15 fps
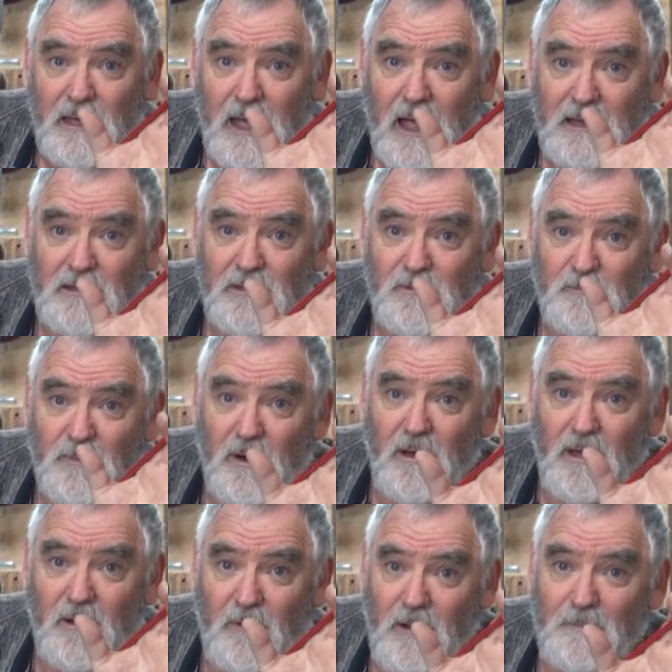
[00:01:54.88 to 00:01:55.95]
and you
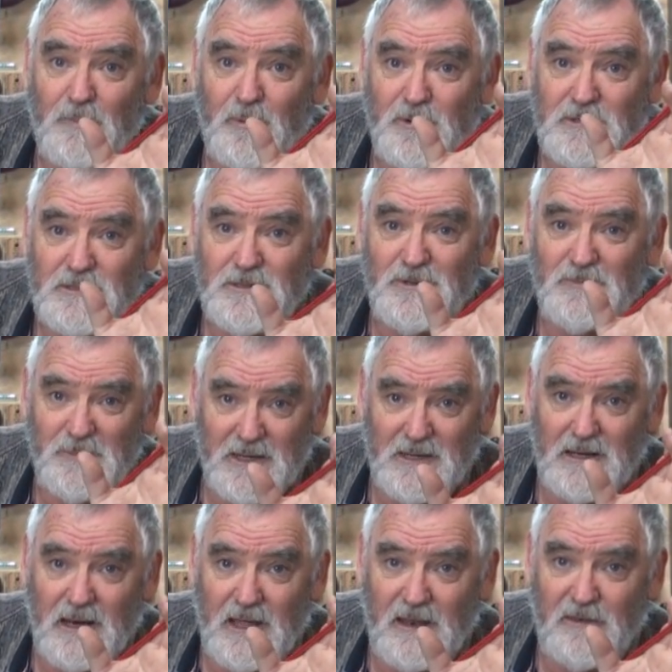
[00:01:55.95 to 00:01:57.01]
buy a 1.2
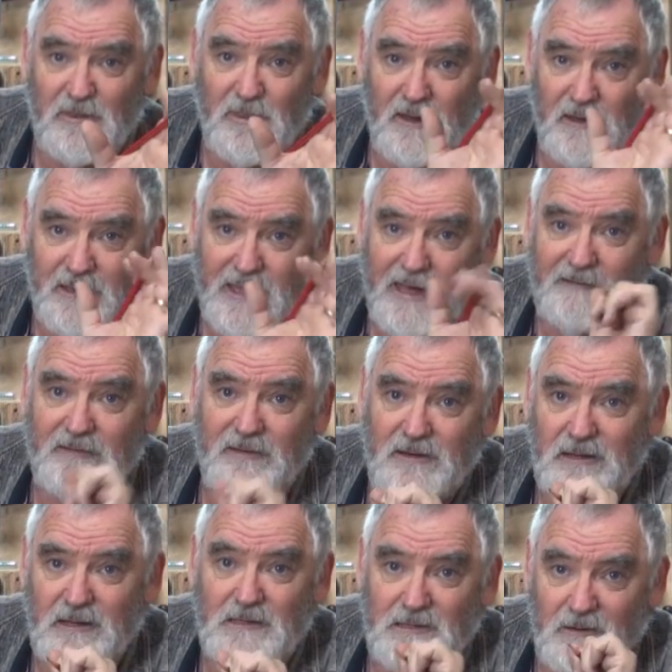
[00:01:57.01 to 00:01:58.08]
meter length, I
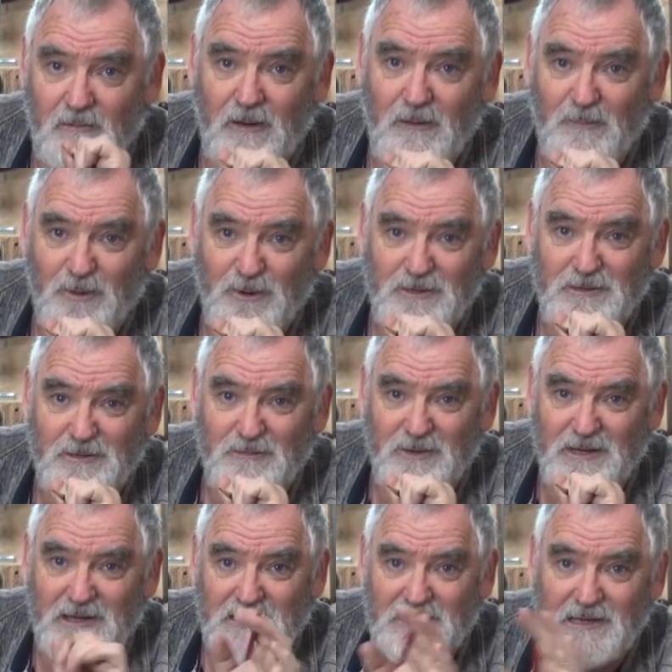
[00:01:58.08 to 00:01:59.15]
guarantee it's not 1.2
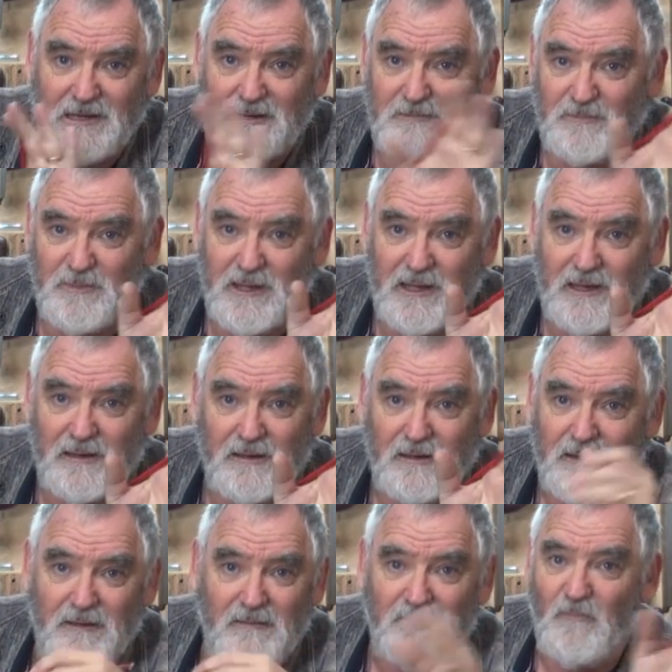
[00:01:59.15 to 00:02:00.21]
meters. It can be
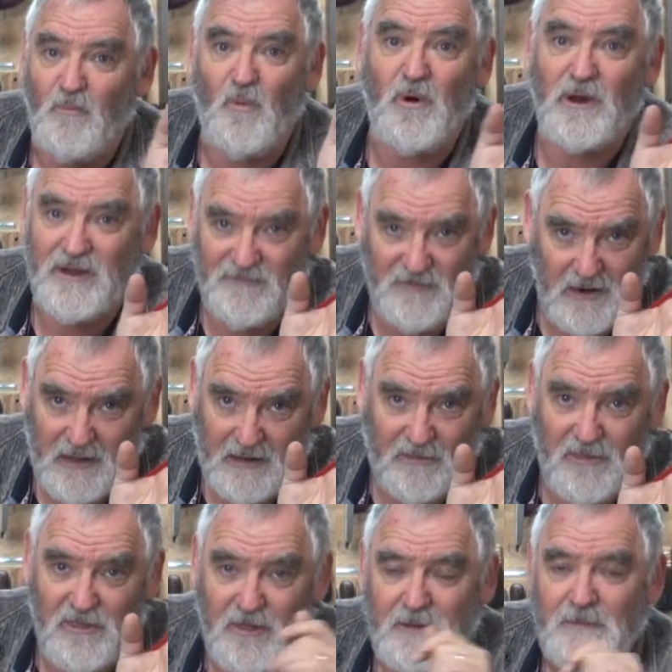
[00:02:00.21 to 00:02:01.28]
whatever
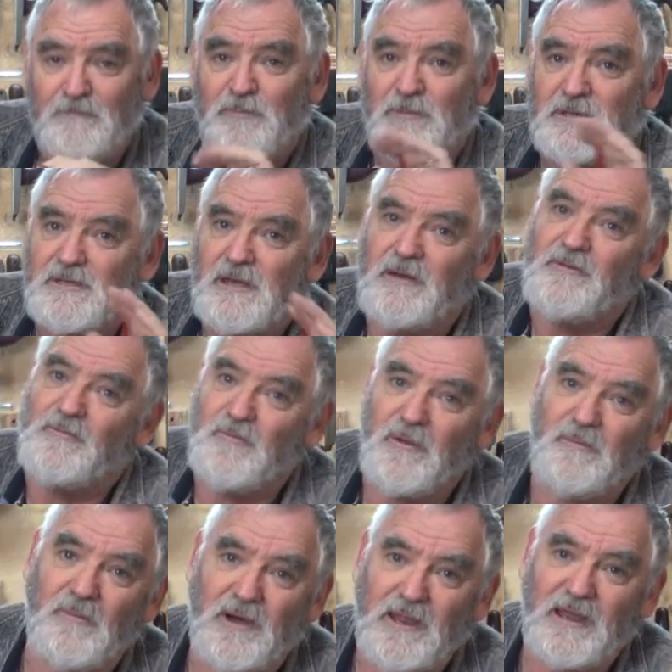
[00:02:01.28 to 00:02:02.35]
length. So we
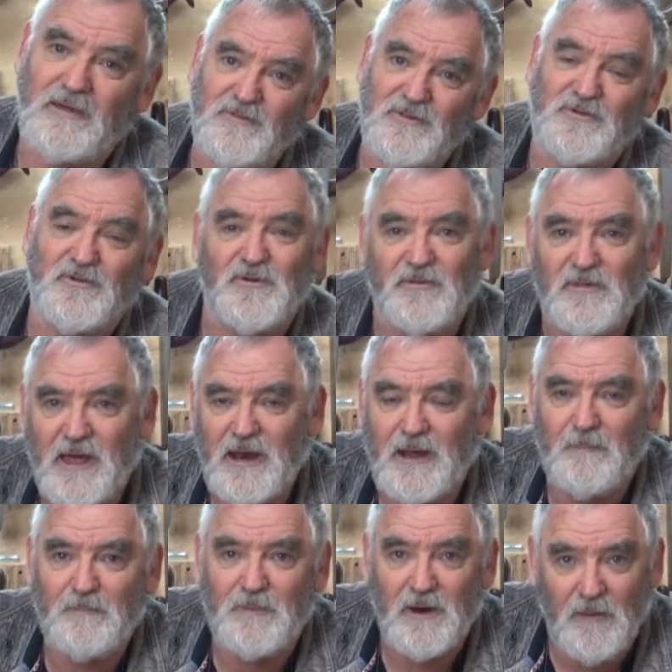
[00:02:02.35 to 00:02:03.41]
might to true that
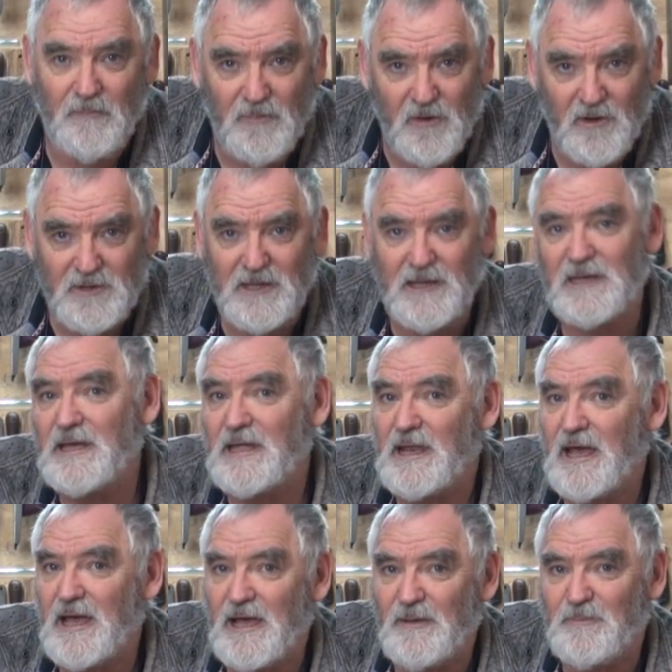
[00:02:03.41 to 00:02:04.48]
up, but I'm not going to get
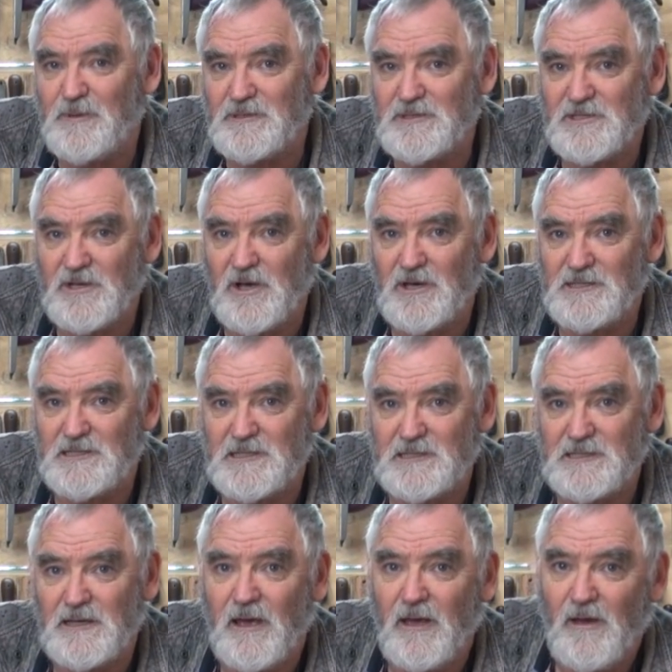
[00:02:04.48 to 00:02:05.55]
hung up on
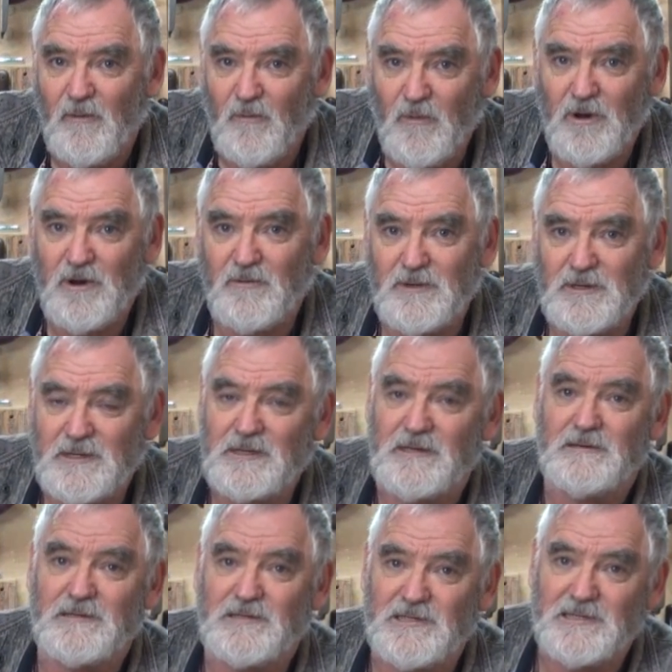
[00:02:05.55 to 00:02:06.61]
sizes. What I want to do
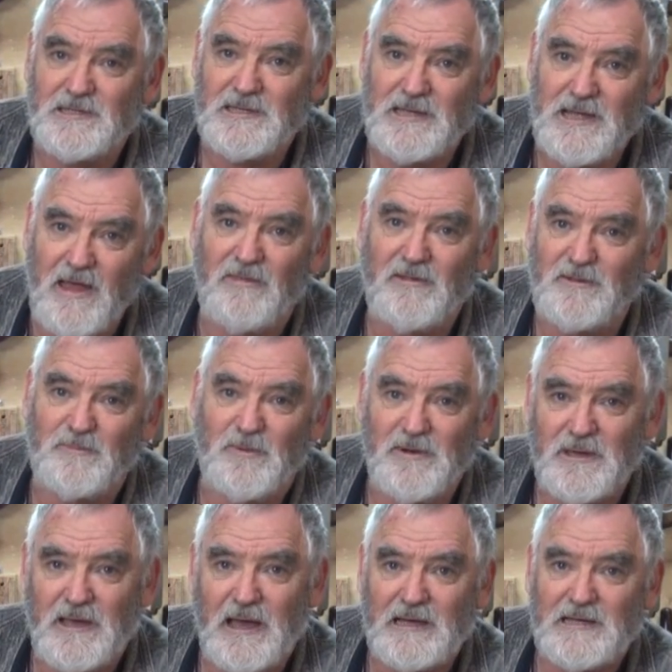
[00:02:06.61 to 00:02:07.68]
is just get this
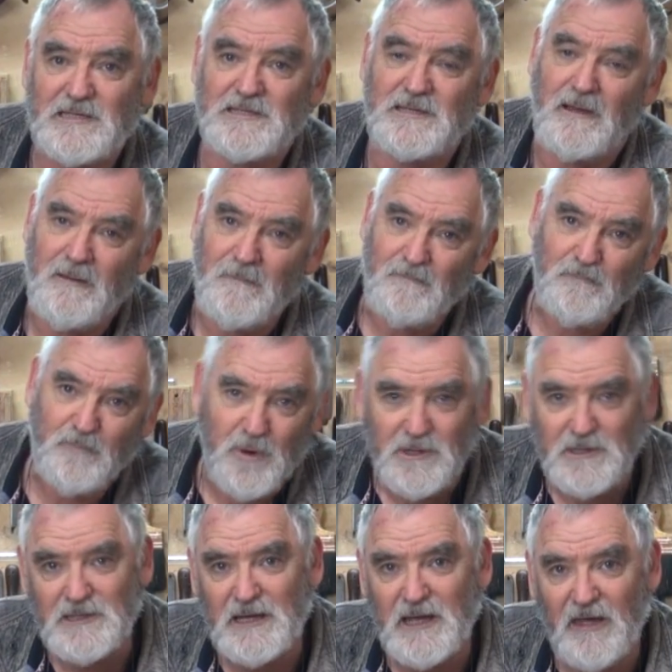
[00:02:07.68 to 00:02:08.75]
bookcase, put
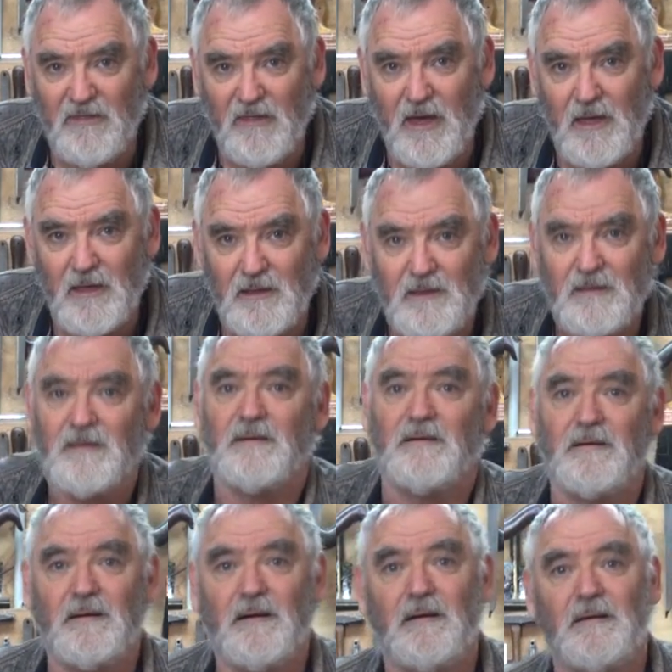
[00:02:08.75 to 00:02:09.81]
it together,
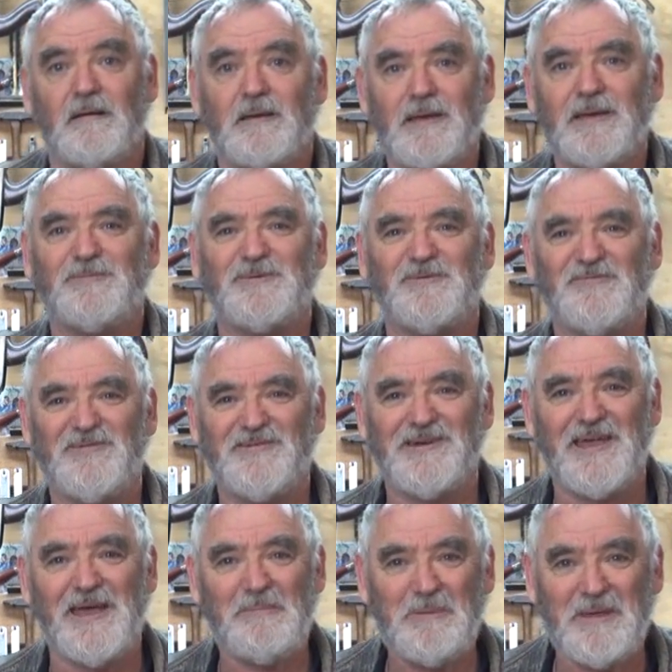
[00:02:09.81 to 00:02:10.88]
keeps them very
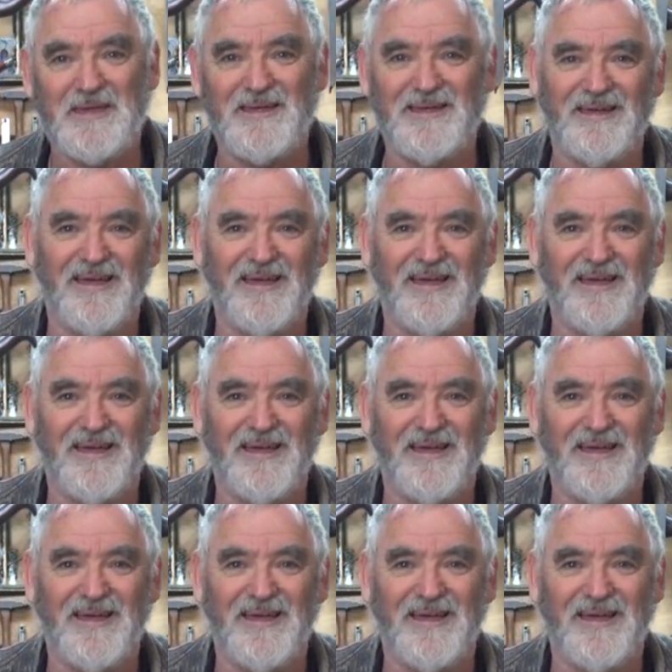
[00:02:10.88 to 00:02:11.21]
happy.